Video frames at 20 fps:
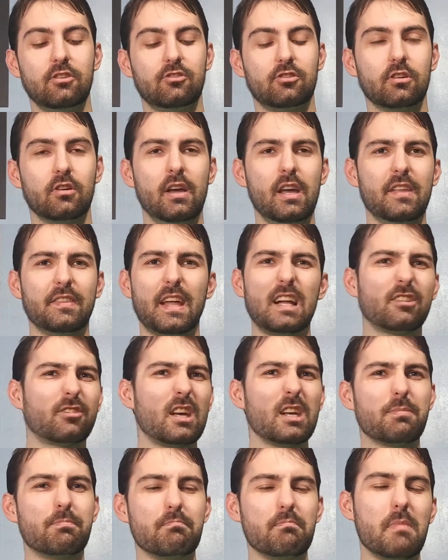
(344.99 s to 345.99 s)
So that's
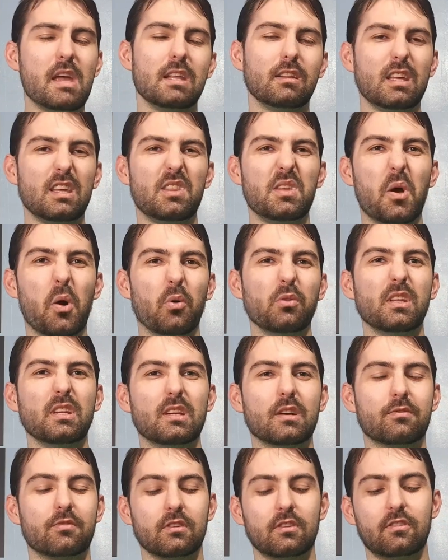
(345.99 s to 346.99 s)
like mainly the only
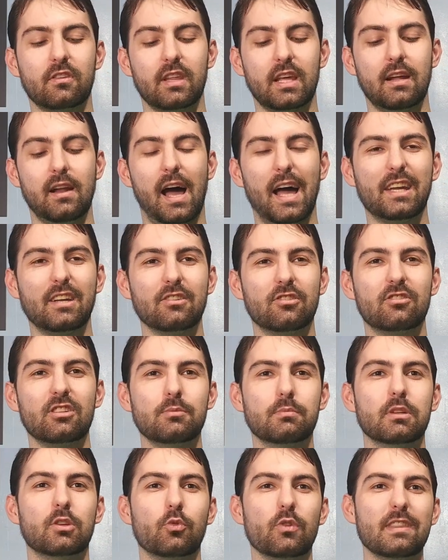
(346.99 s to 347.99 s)
difference that I can see
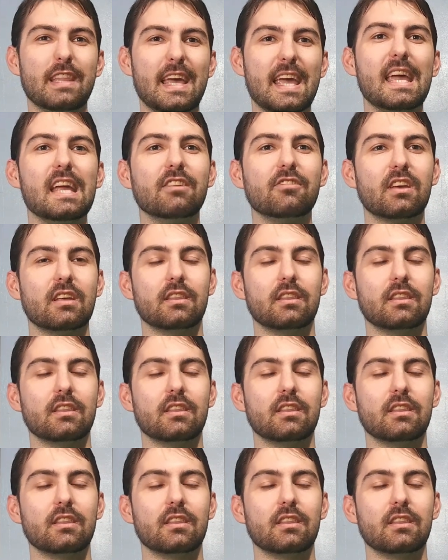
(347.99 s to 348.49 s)
between the 8s